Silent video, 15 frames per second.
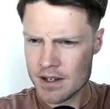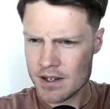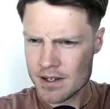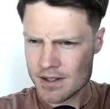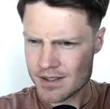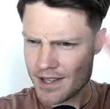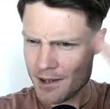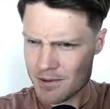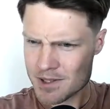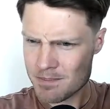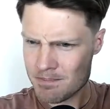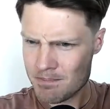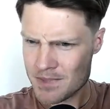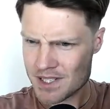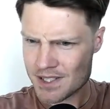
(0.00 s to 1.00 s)
So that was
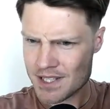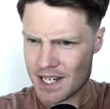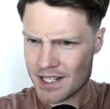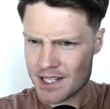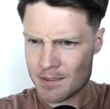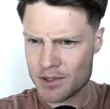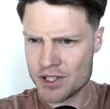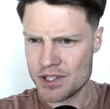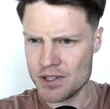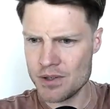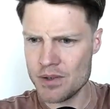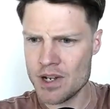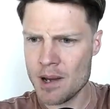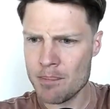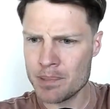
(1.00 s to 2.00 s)
mistake number two,
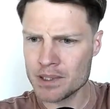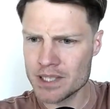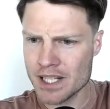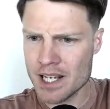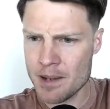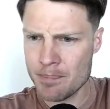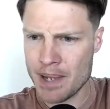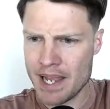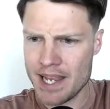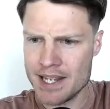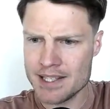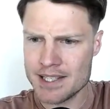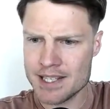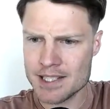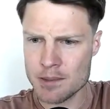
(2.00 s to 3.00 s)
not building up
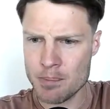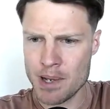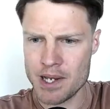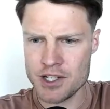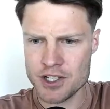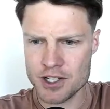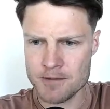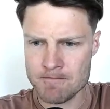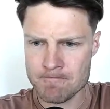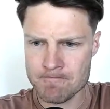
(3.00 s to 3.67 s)
anticipation.